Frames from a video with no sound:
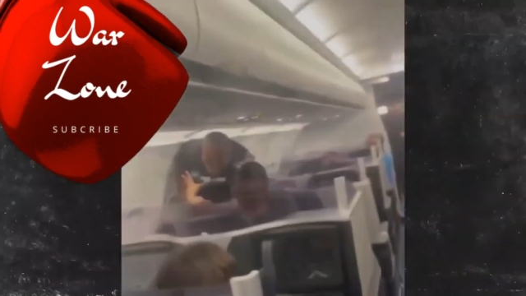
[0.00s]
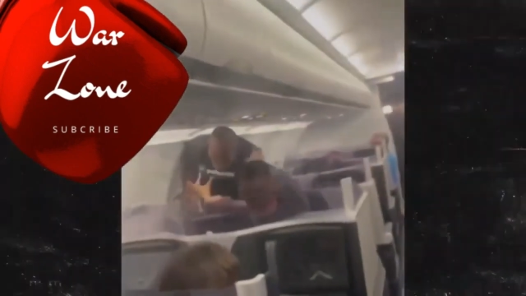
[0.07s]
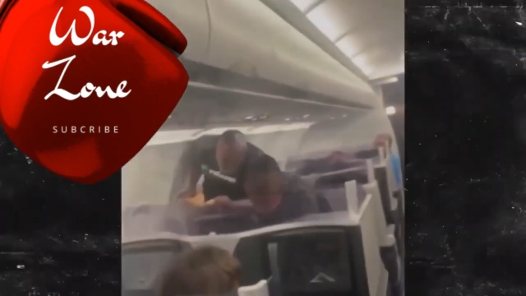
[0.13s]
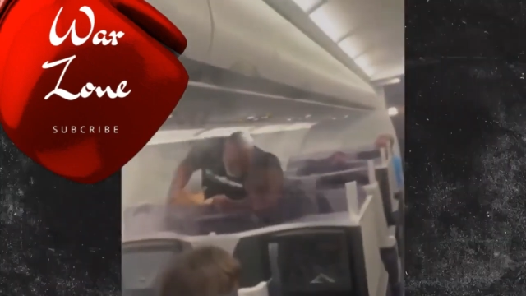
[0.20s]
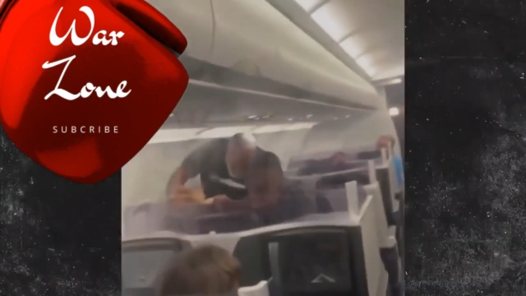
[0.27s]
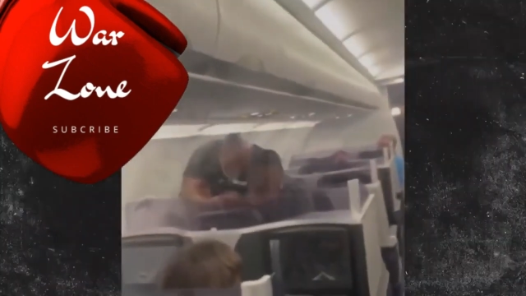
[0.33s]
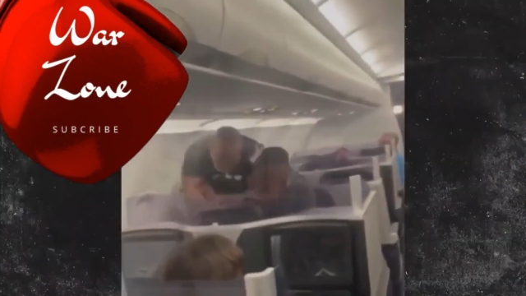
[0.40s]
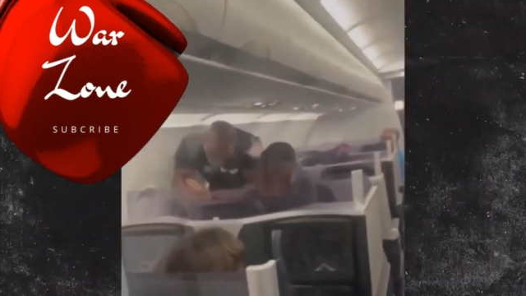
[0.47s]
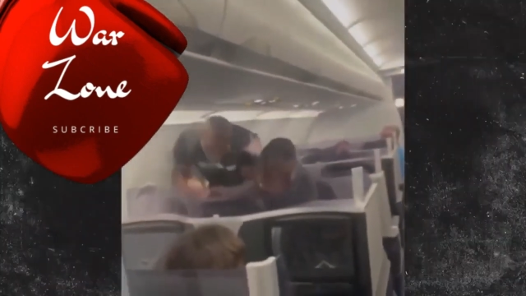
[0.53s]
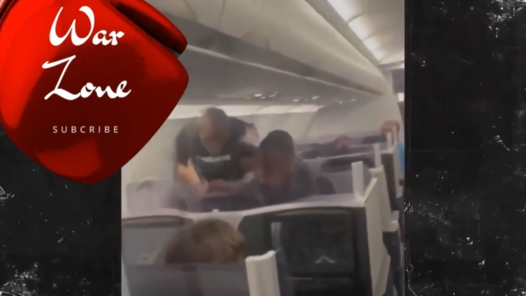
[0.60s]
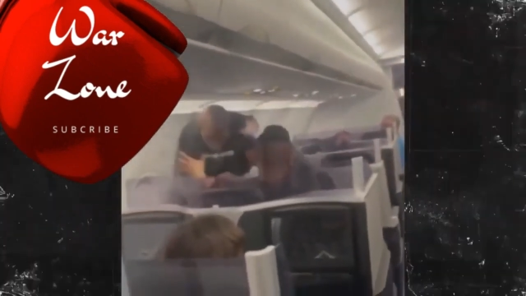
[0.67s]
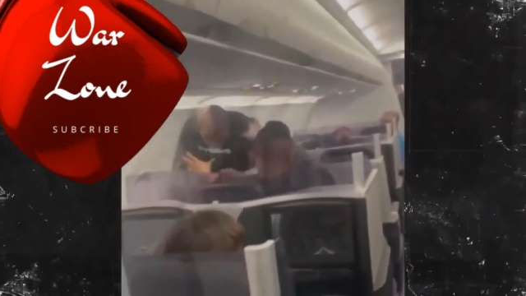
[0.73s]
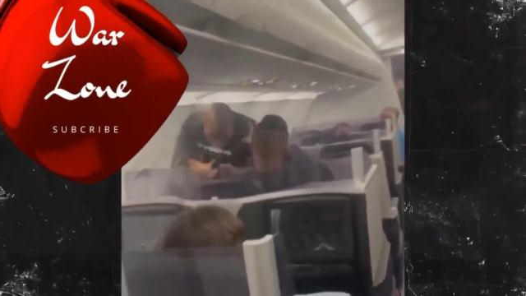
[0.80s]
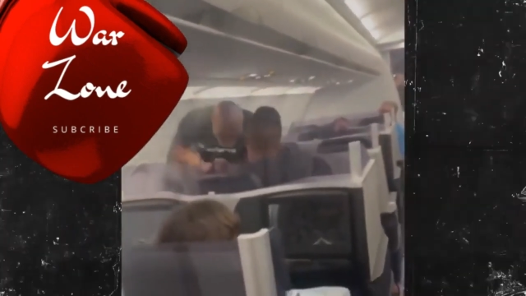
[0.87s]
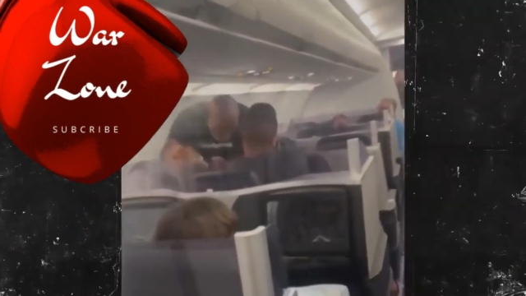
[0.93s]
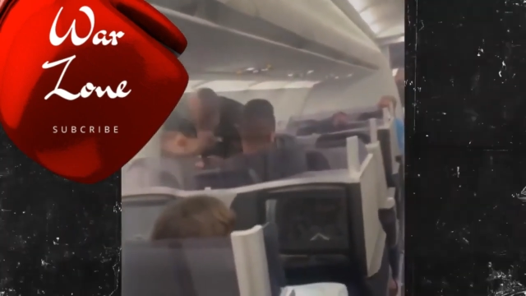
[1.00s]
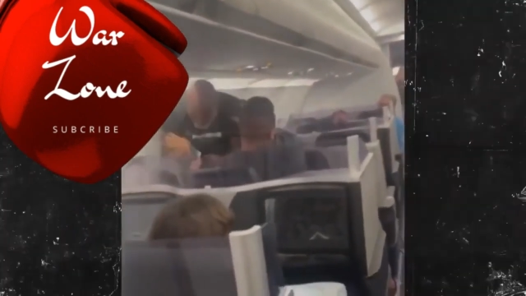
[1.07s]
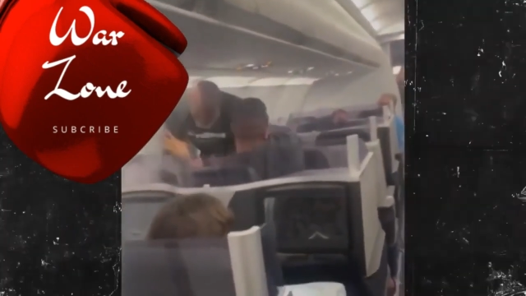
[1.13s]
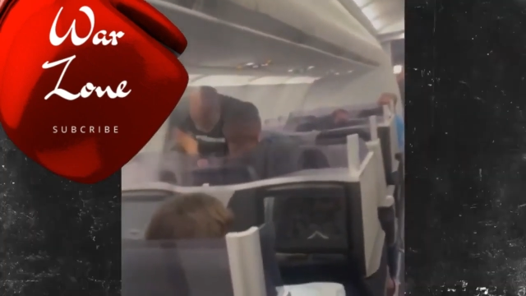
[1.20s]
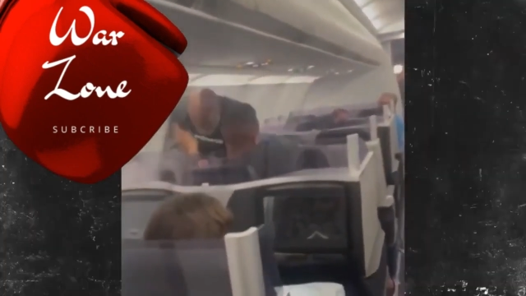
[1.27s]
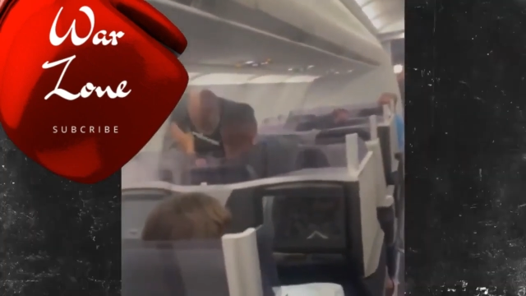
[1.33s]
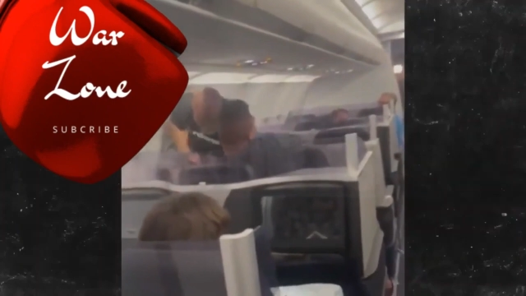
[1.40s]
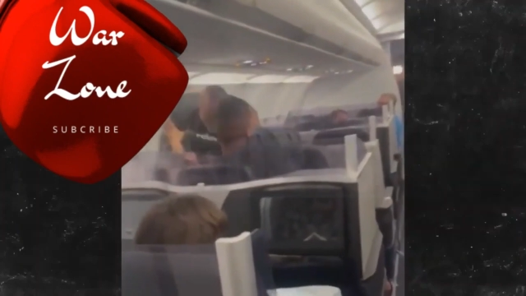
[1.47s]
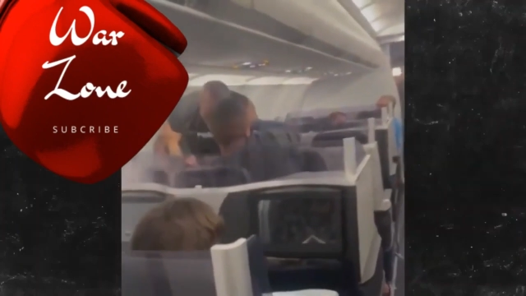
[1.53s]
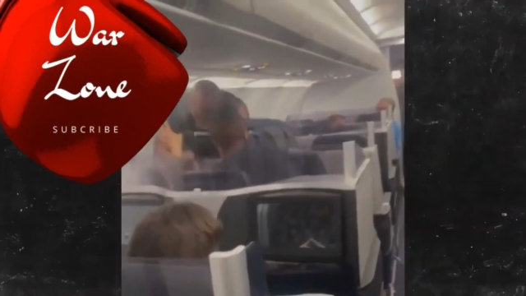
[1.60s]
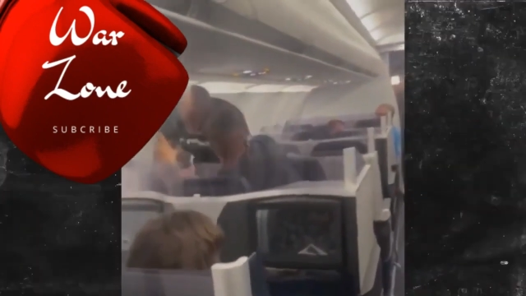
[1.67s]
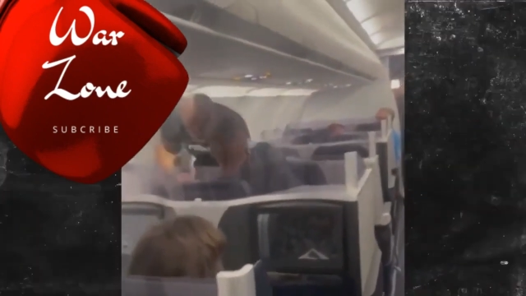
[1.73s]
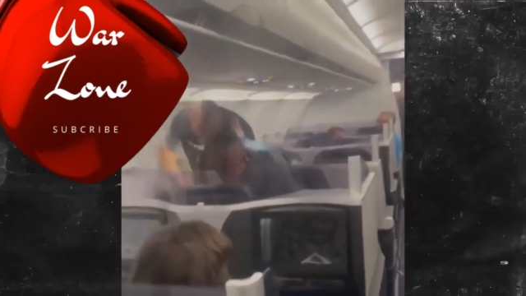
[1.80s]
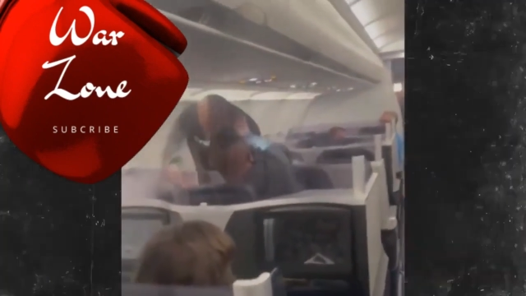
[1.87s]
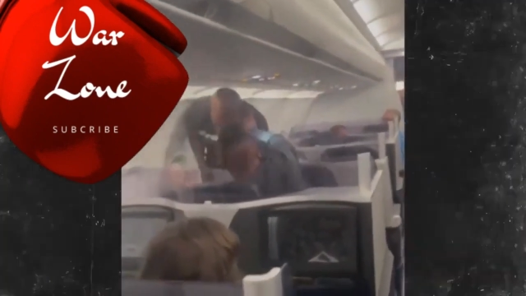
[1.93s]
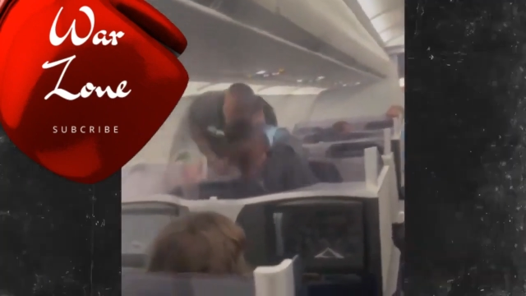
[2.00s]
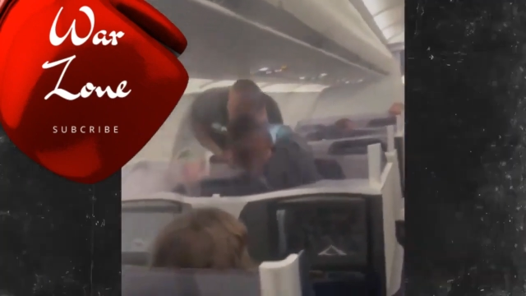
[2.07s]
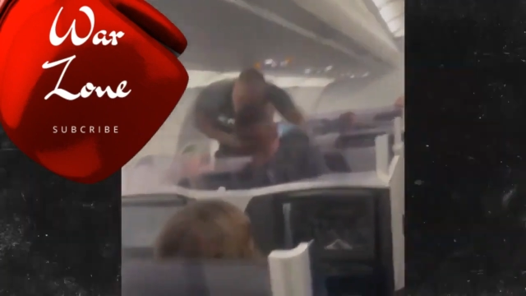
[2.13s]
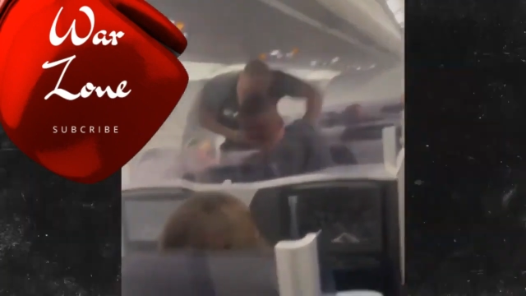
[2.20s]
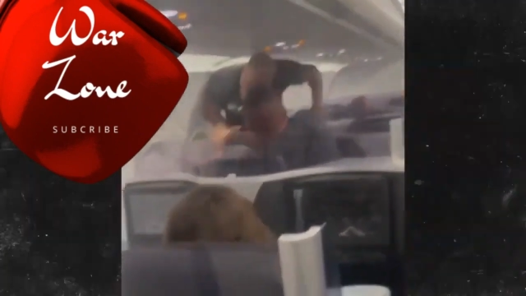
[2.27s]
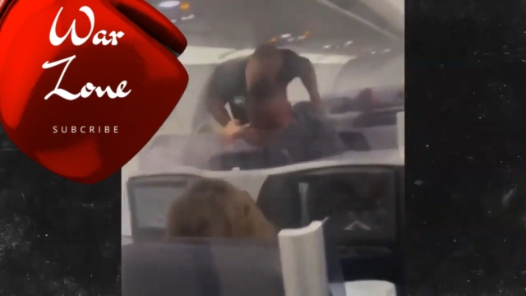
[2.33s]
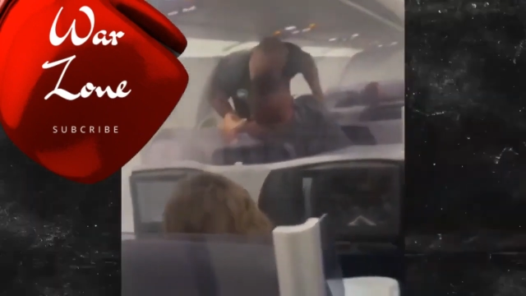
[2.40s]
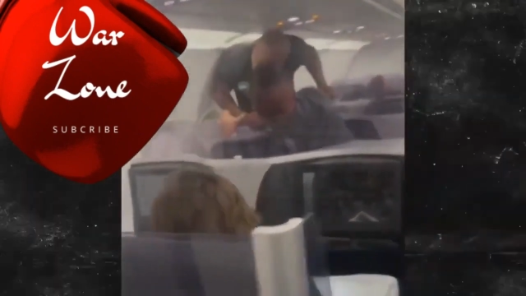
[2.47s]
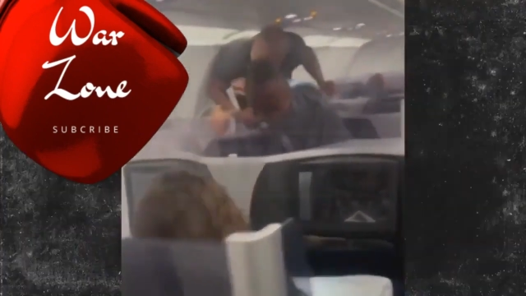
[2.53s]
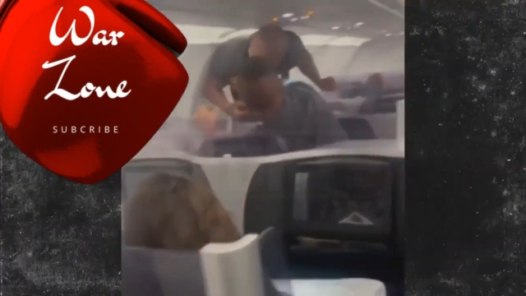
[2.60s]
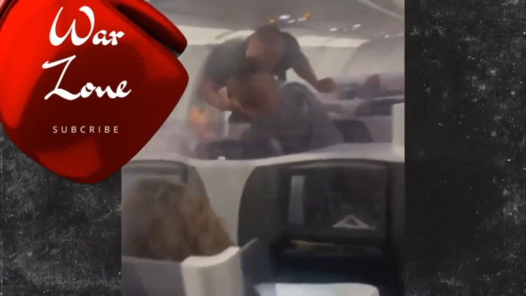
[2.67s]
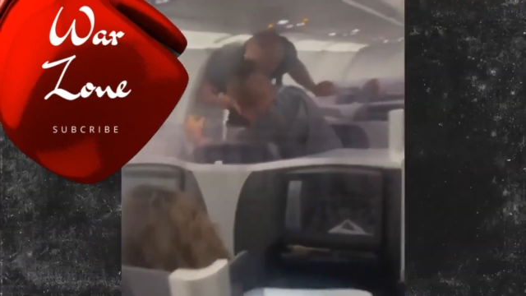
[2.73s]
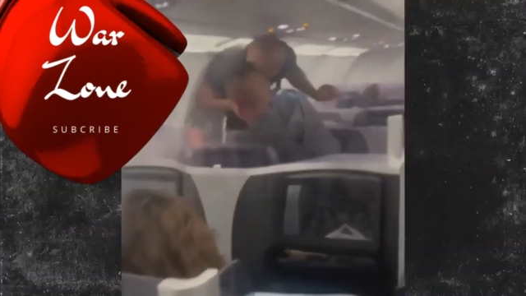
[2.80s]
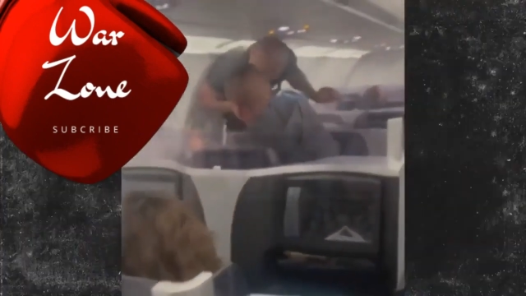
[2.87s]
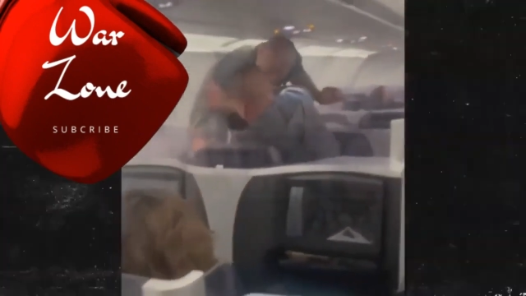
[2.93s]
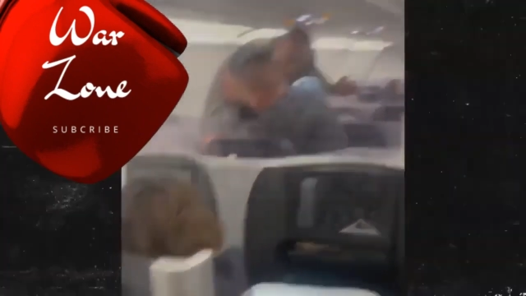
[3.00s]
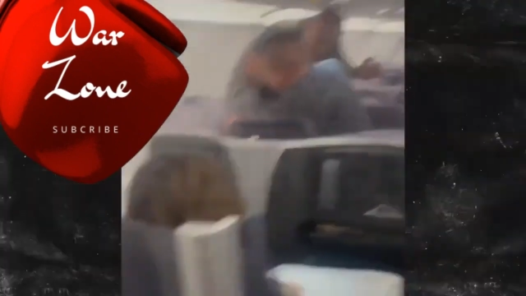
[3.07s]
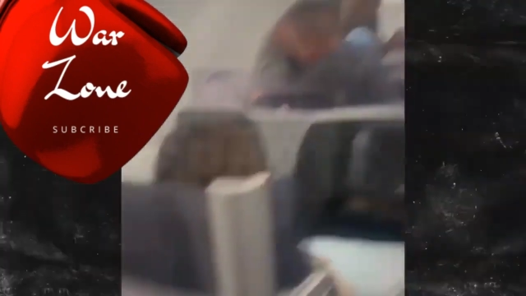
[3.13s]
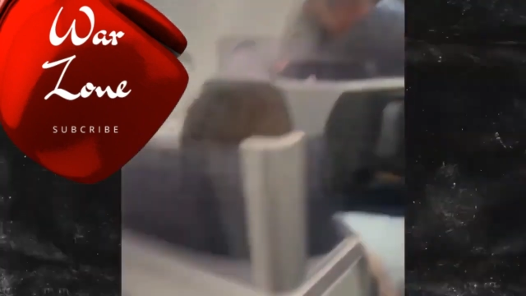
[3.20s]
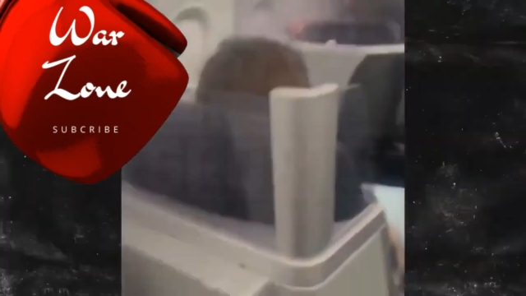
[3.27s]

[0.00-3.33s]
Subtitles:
[unreadable: no face in view]